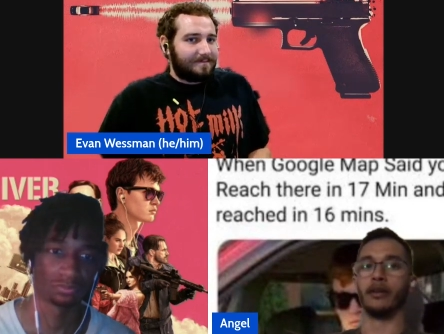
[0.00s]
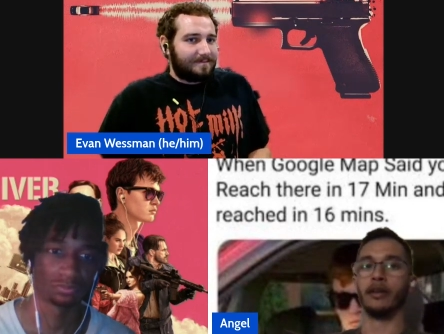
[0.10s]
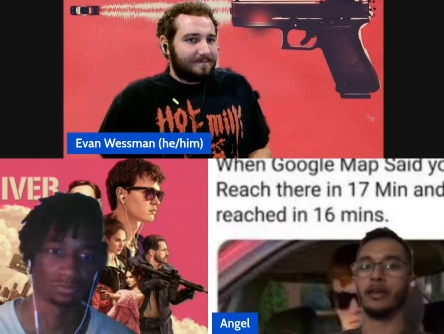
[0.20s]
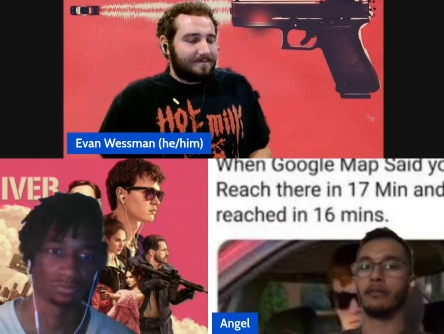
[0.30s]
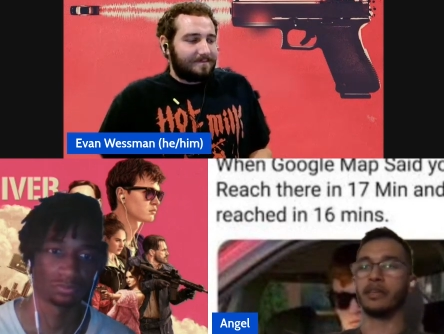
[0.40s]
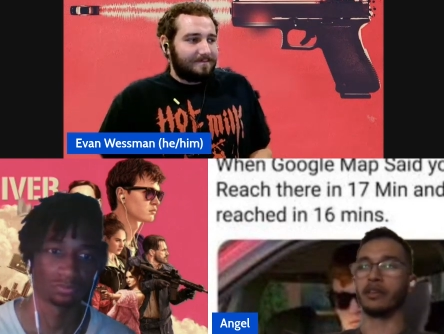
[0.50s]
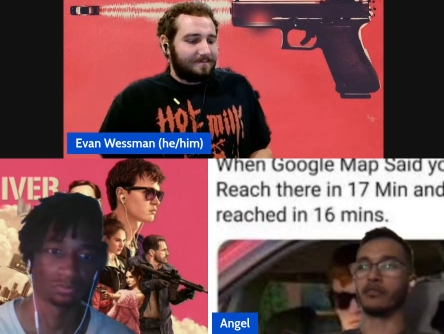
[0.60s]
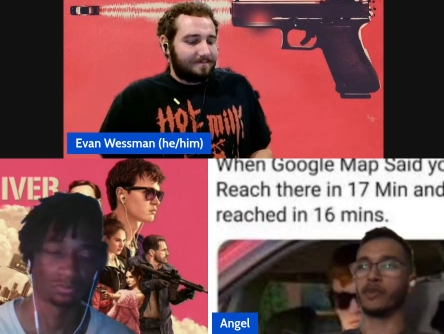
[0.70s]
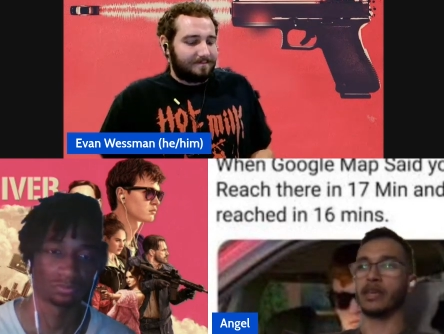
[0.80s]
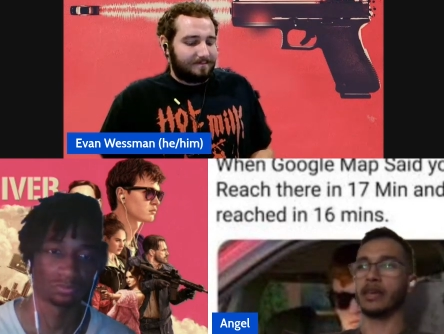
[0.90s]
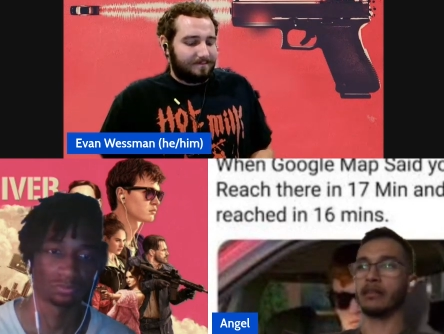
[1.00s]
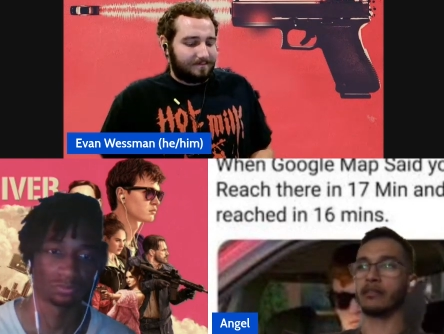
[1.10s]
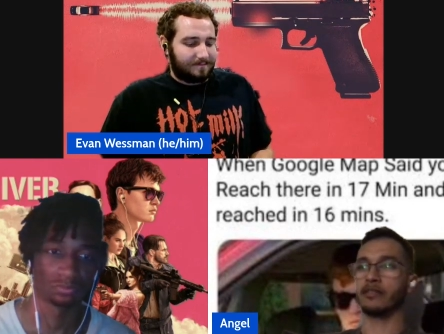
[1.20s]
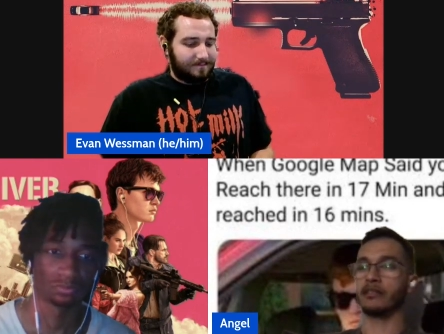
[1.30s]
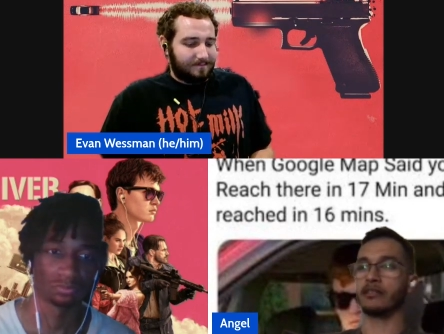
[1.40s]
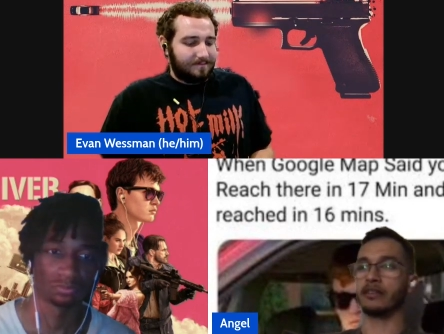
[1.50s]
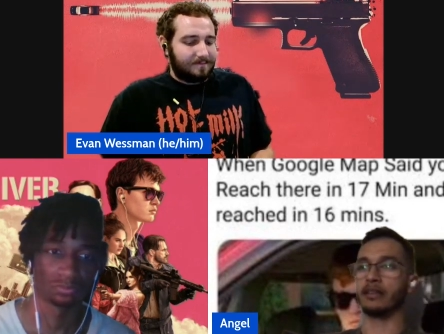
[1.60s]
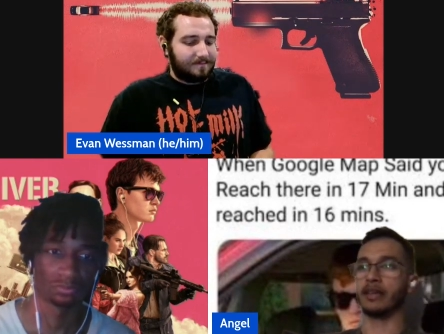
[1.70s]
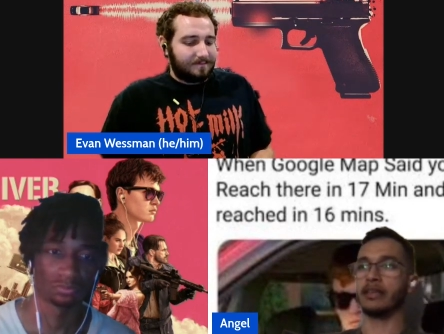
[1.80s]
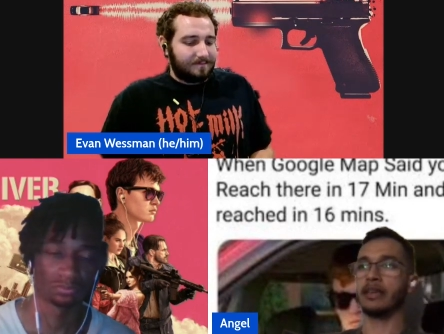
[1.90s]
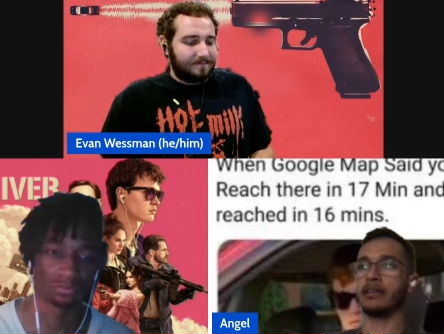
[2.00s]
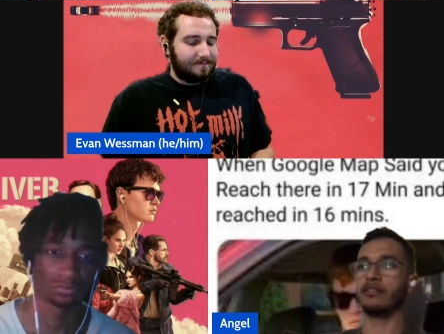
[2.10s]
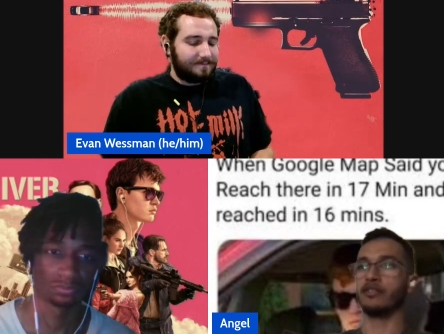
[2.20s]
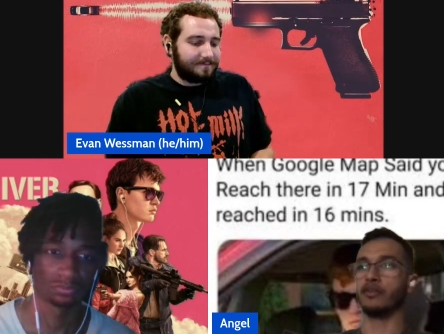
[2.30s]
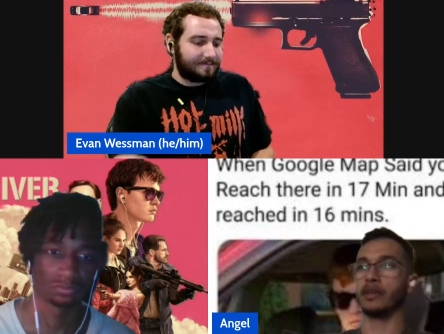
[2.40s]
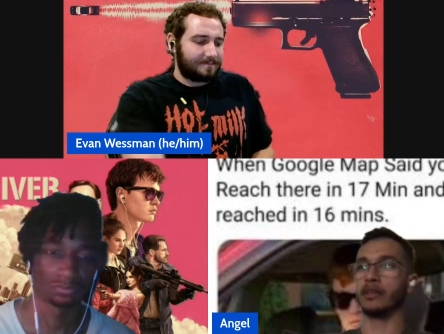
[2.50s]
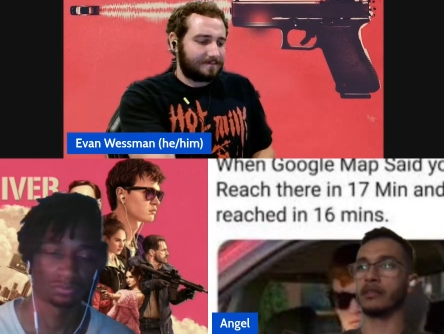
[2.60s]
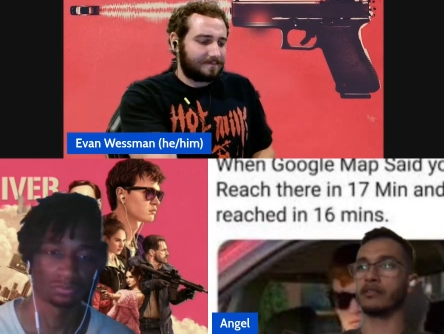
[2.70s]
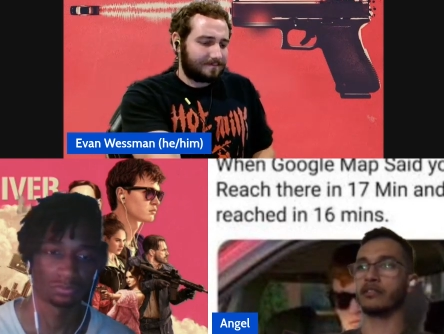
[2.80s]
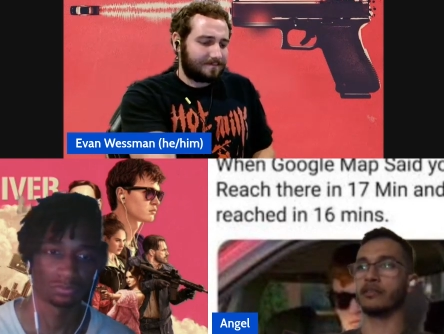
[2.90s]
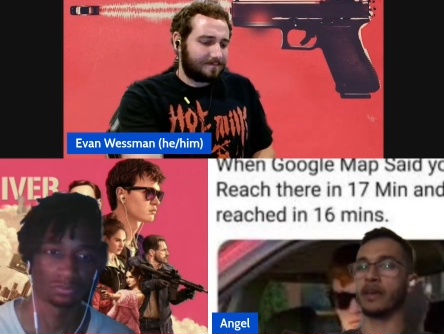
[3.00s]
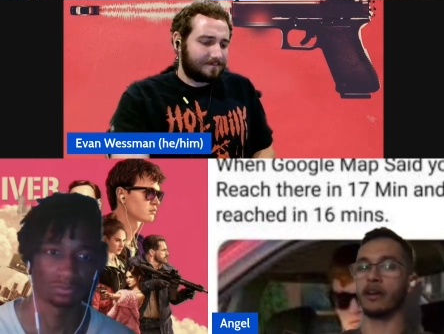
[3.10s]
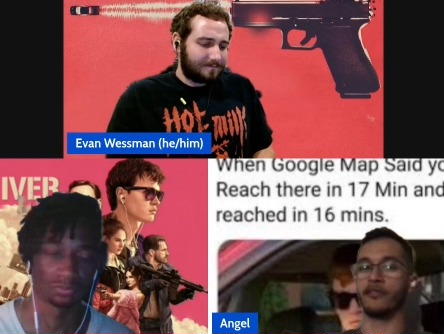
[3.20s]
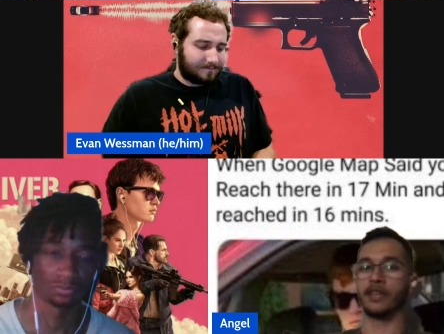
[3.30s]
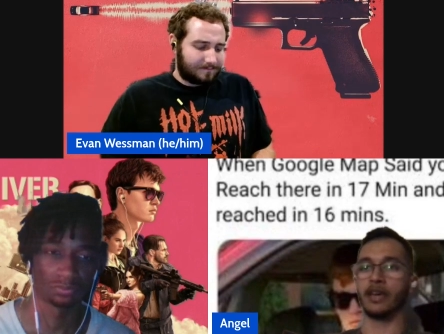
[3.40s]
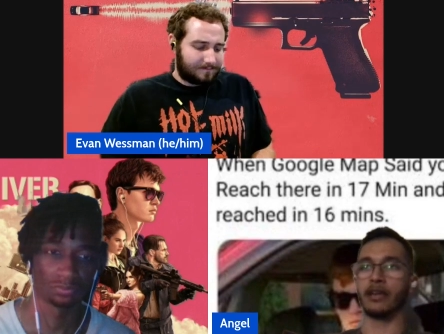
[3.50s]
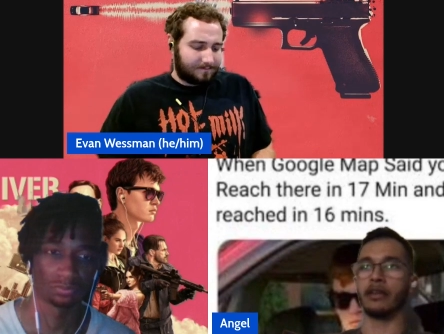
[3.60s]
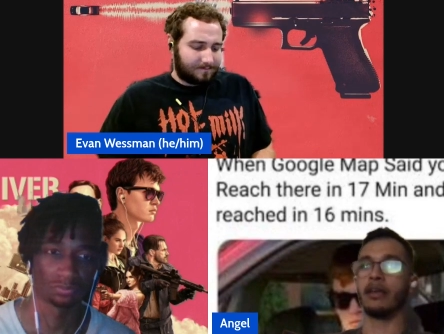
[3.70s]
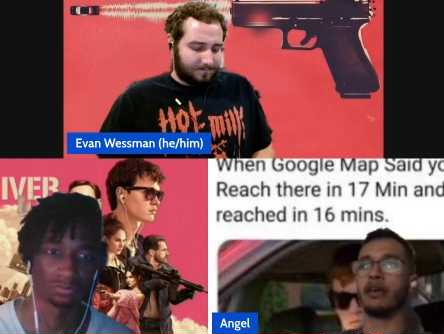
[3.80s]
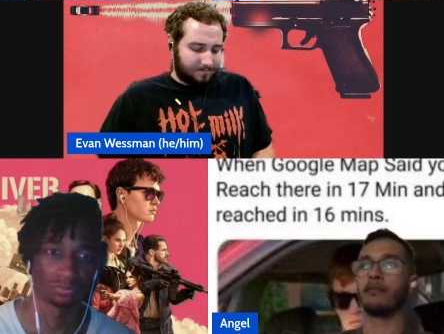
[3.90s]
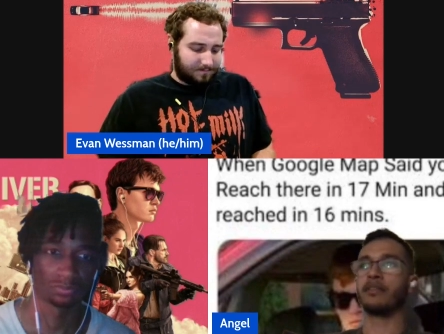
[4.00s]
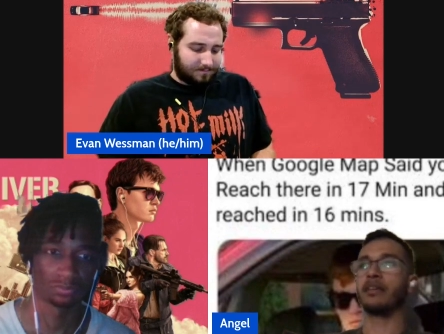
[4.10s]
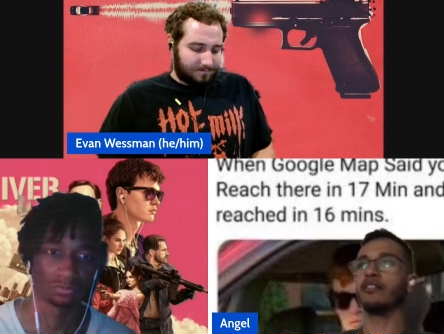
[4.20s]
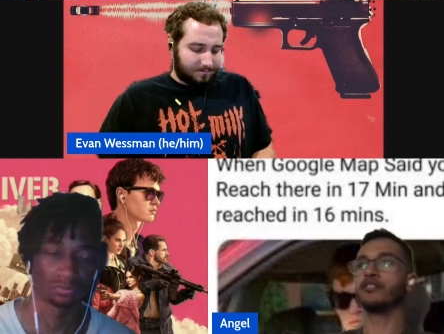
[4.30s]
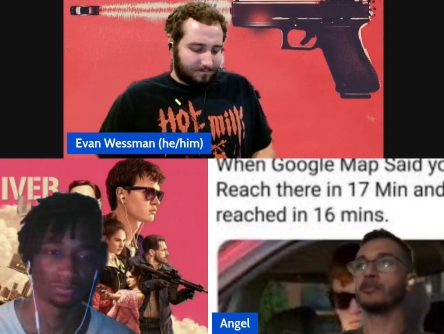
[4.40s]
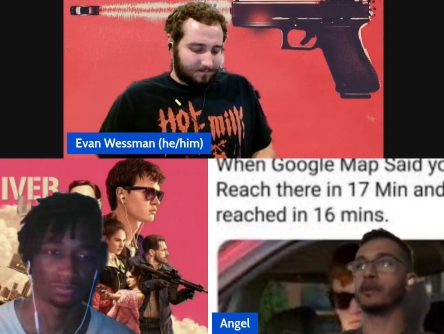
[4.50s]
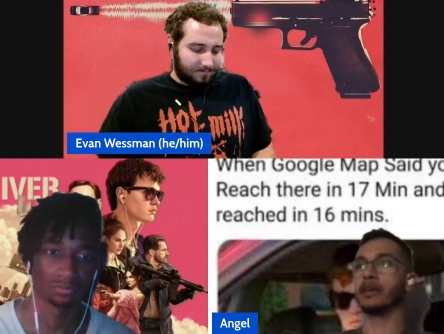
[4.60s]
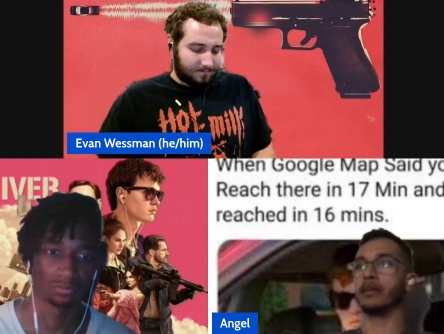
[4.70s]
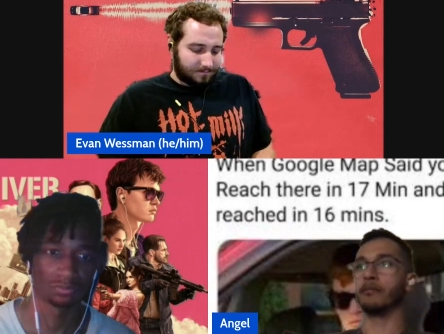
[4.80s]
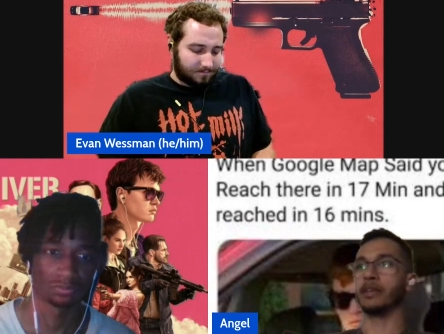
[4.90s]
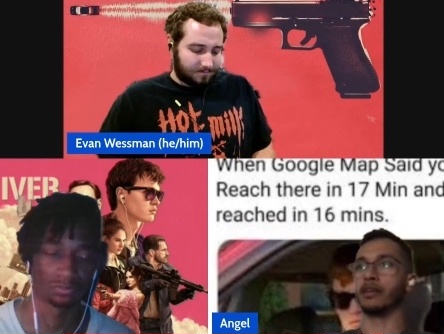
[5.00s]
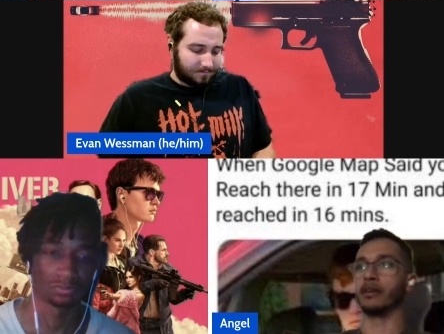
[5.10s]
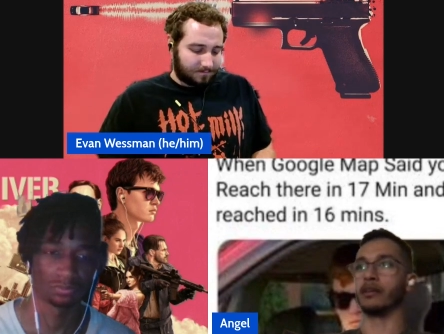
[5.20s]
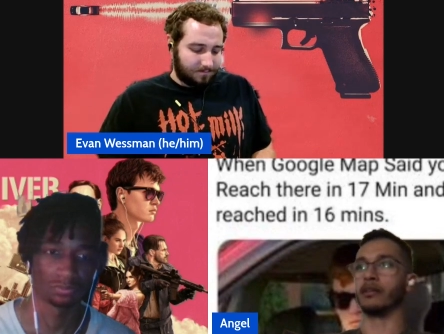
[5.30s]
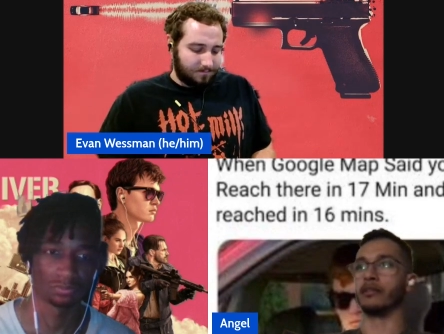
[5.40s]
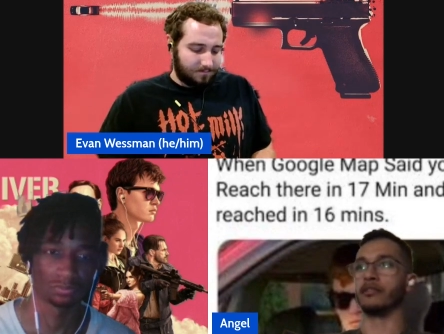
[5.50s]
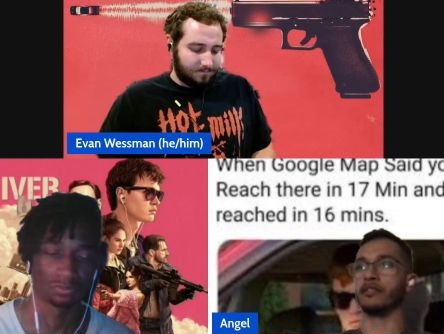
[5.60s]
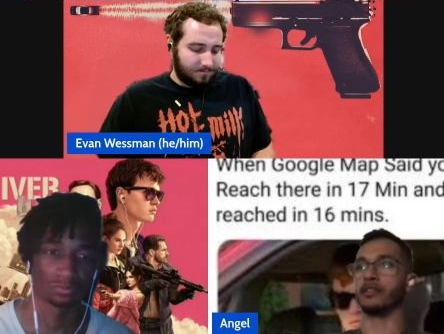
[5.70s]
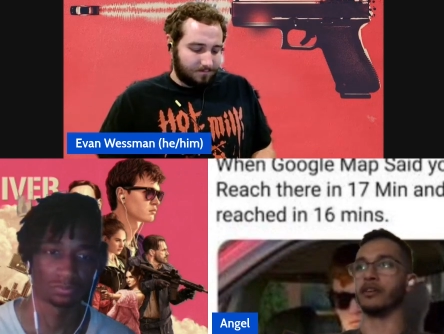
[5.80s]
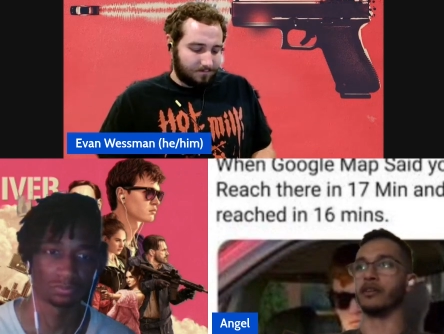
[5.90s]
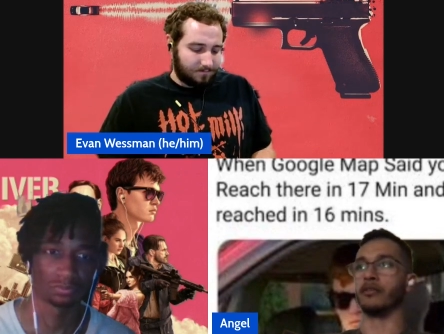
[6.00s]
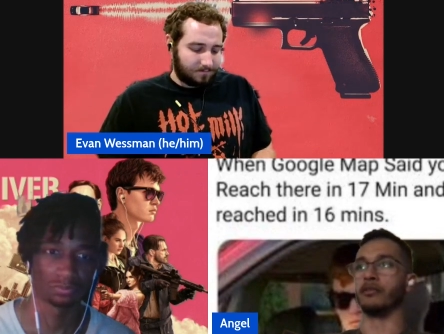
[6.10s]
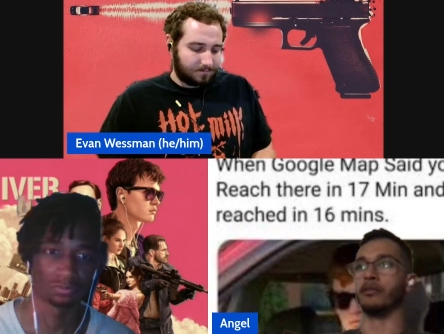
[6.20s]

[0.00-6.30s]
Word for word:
Speaker 1: because we get the sense that like yeah he's doing this to pay off a debt but then he's doing it because you know